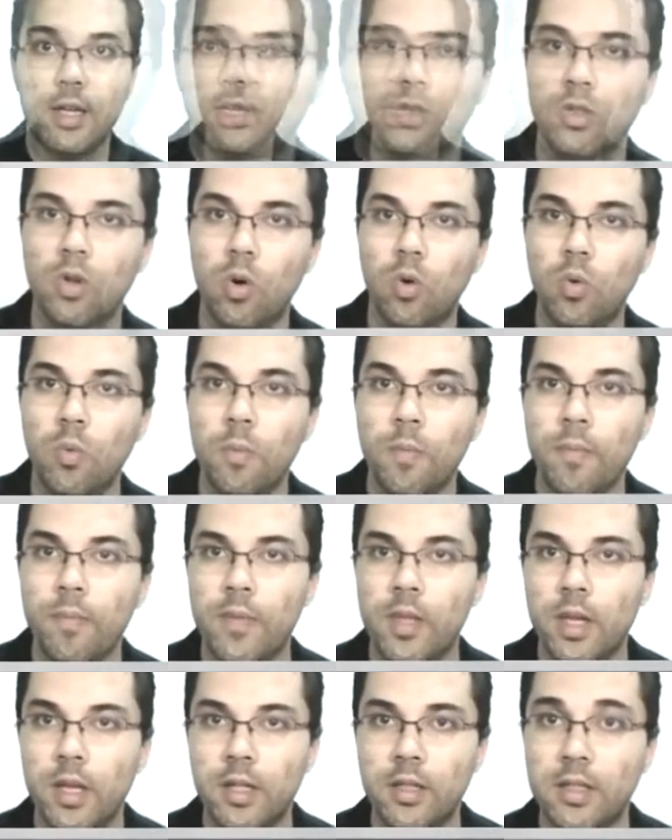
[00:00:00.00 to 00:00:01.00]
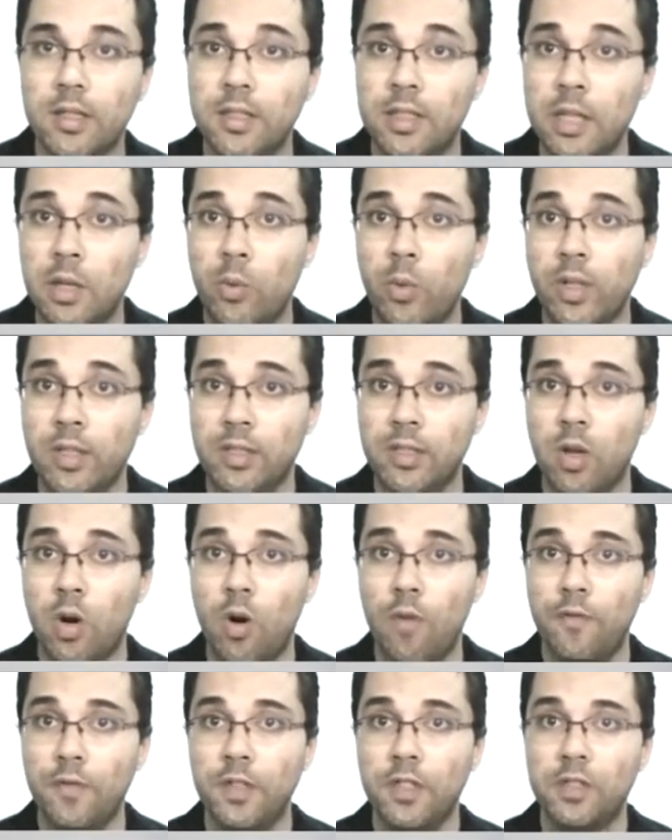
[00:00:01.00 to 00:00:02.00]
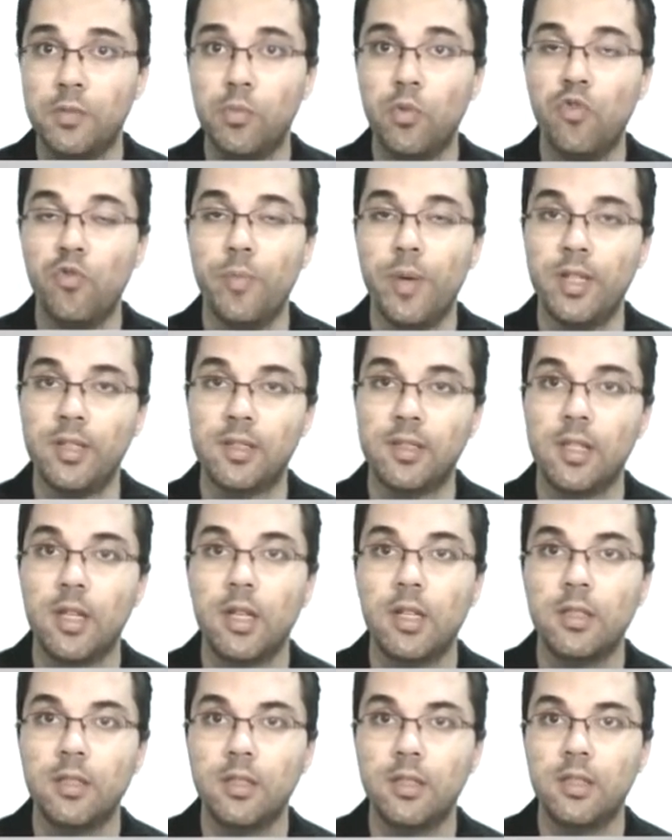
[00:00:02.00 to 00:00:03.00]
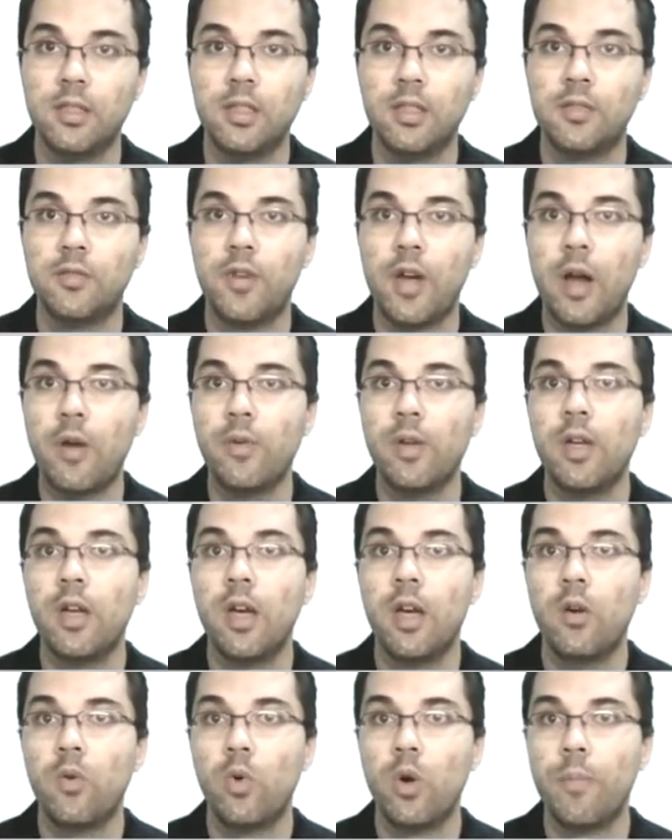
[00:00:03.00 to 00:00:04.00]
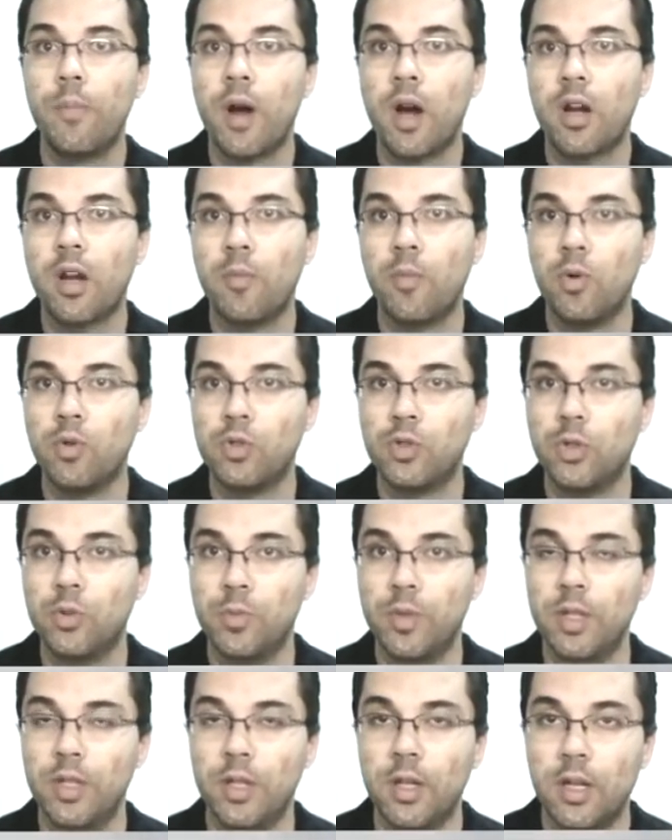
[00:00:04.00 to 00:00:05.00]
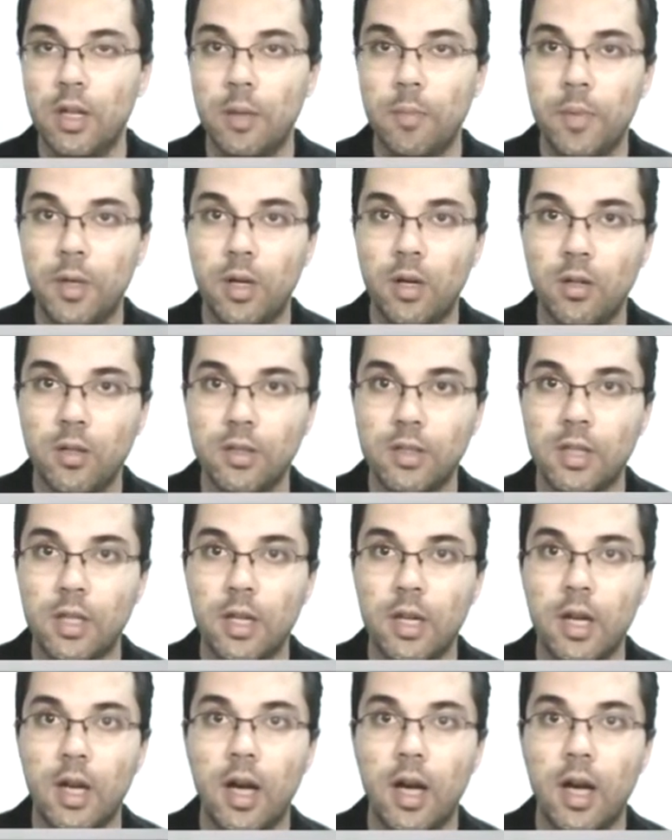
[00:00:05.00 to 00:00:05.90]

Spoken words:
So in the sequence of these movements, this is very remarkable to me, because